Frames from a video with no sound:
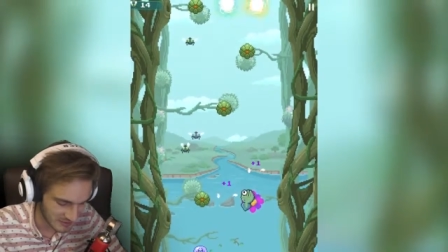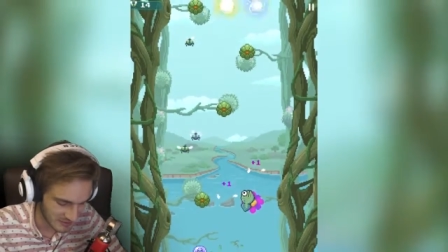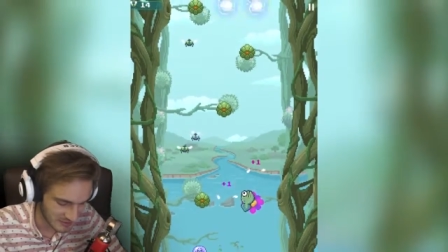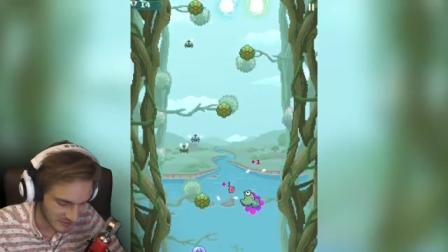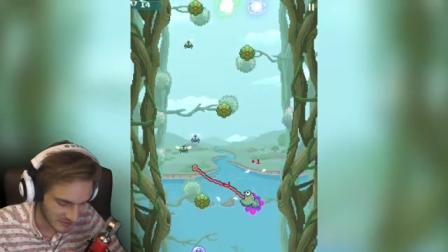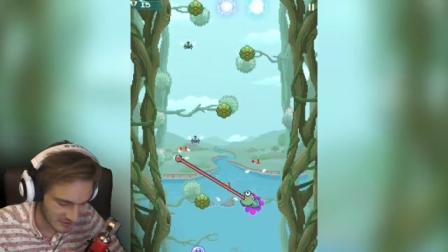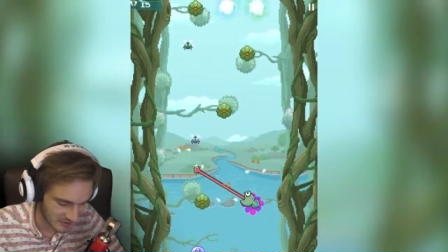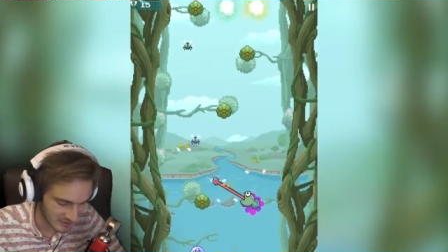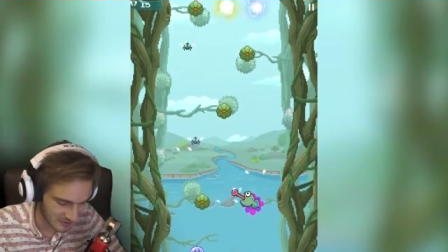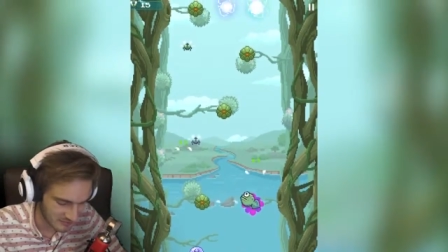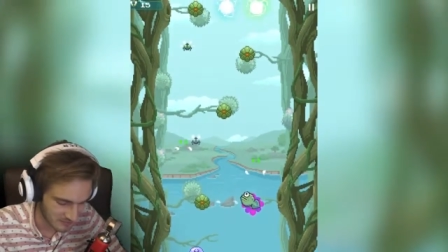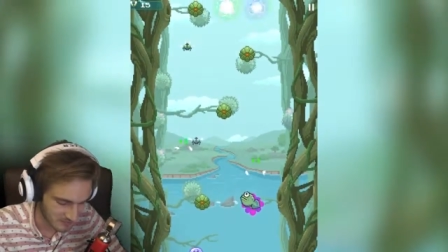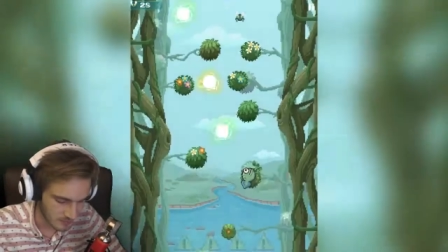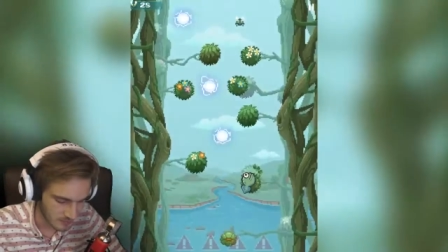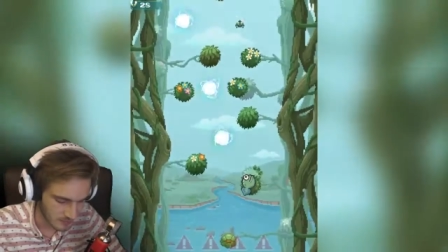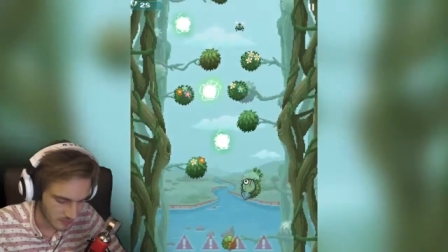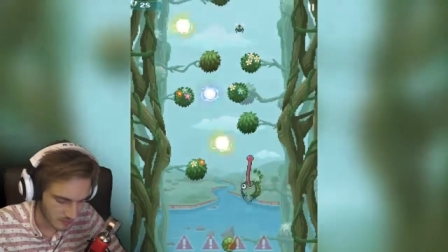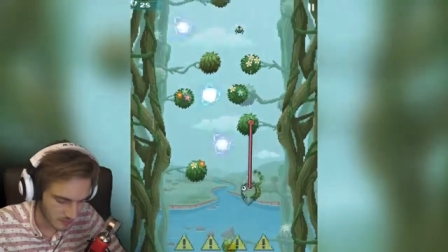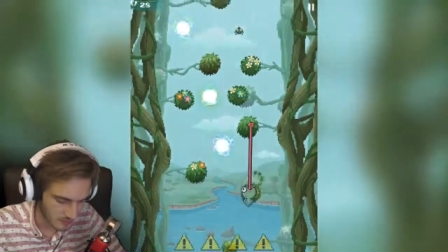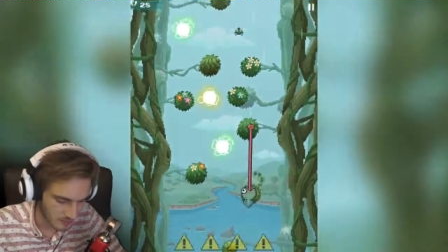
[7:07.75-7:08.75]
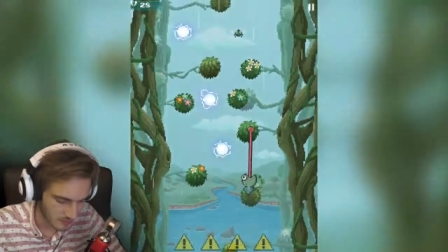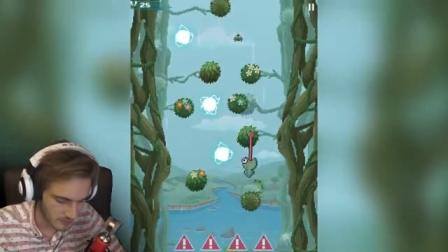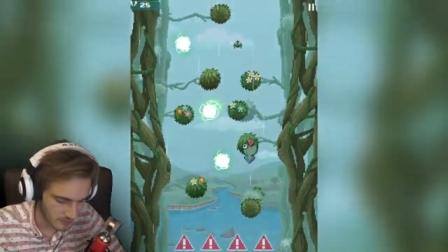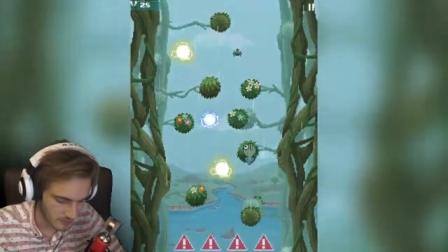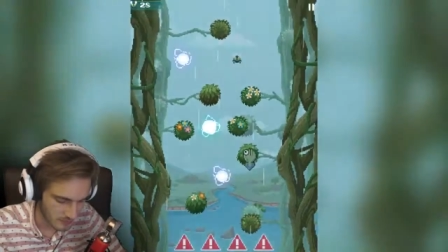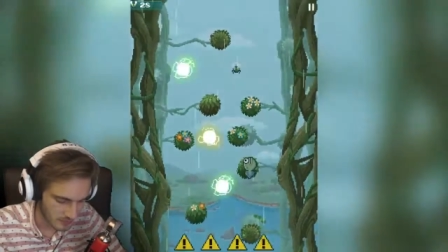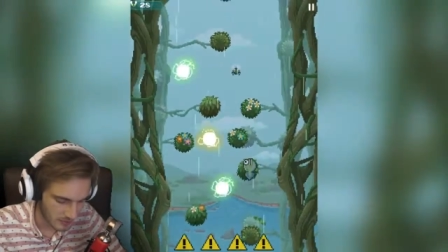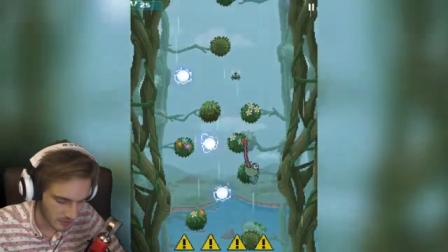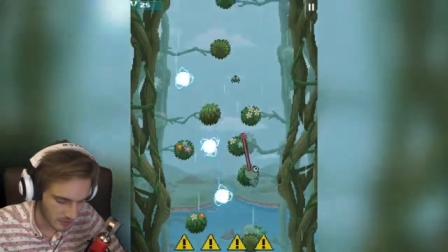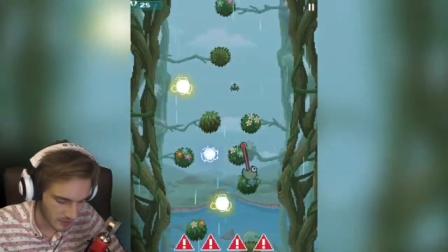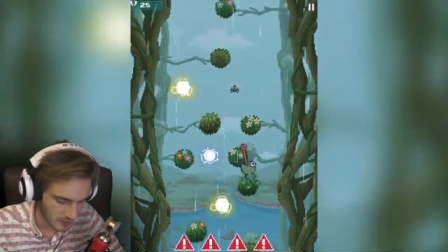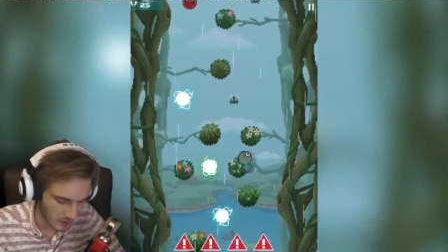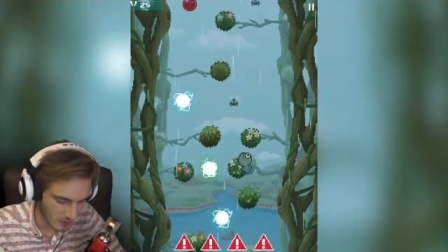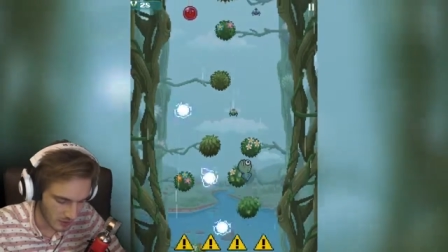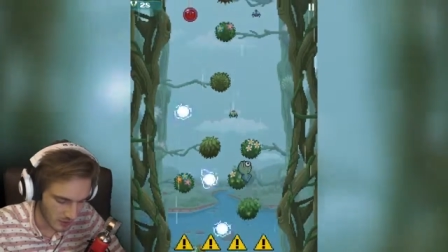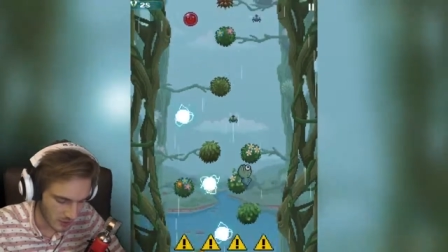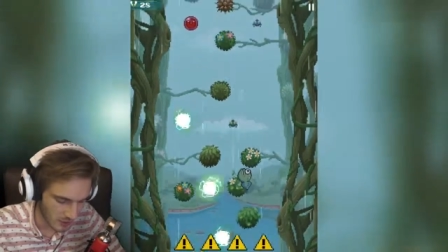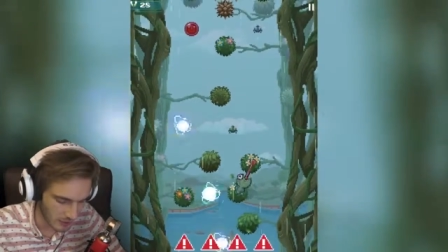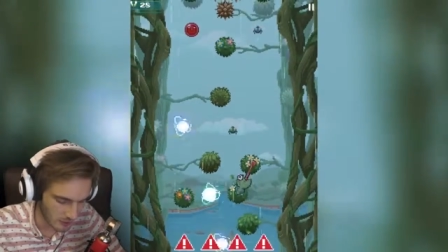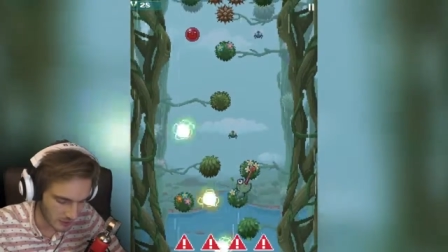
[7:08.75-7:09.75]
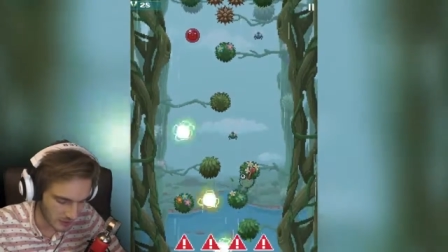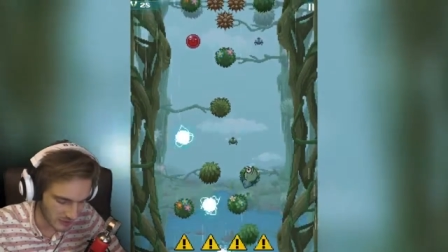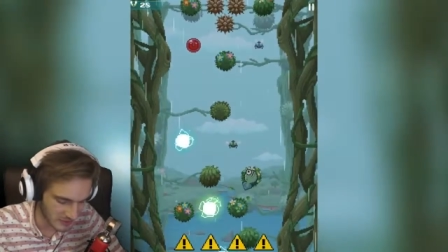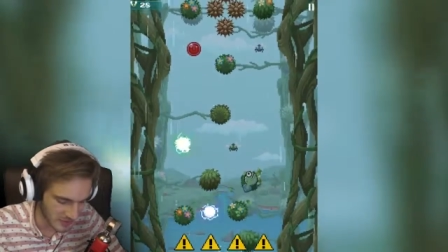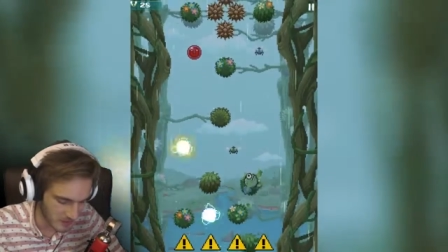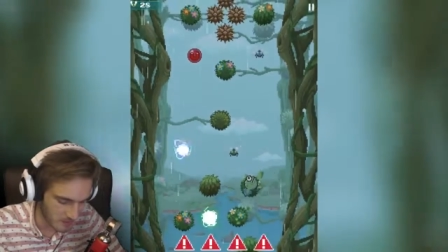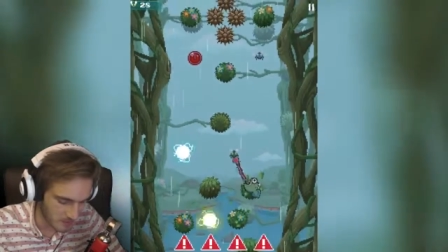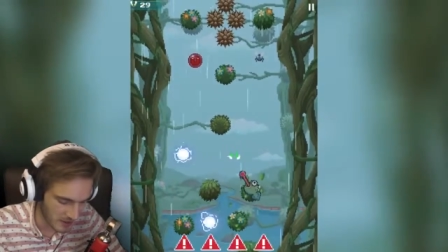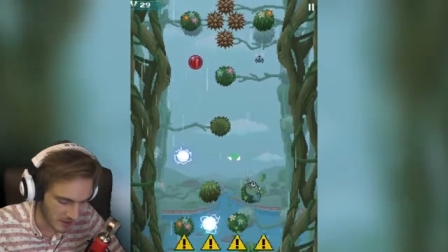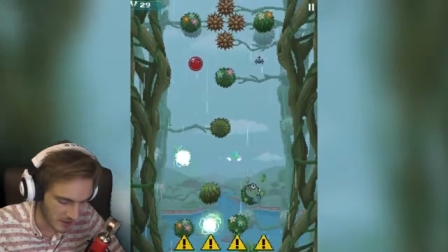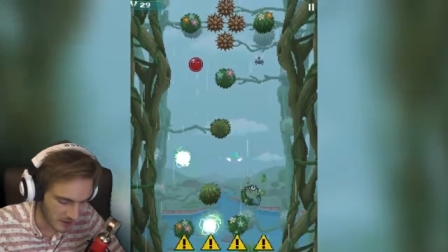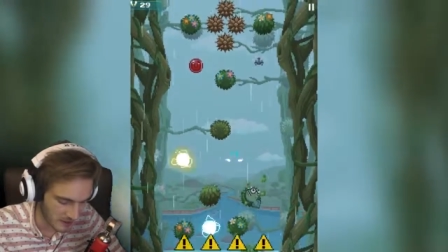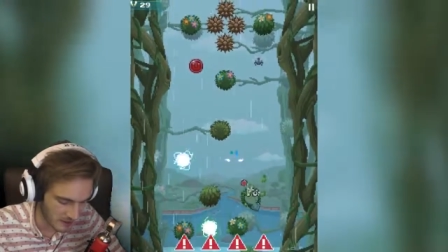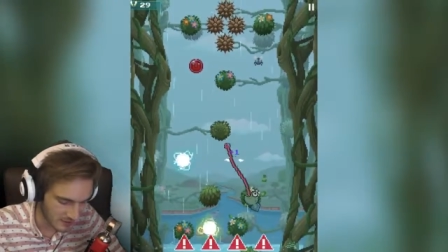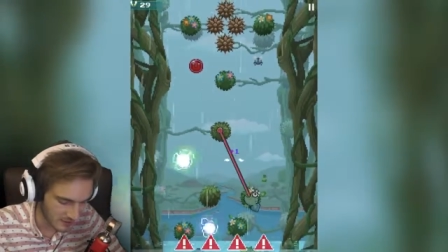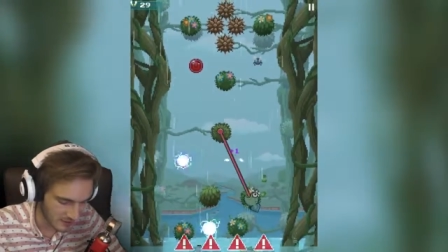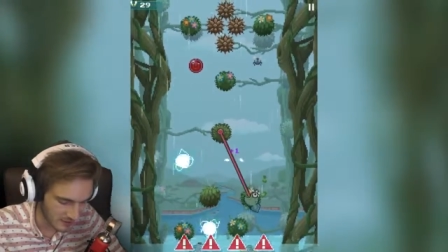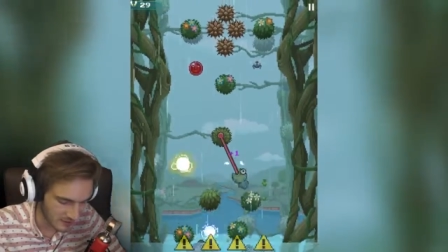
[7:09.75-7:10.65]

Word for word: All right. Oh God, what is happening?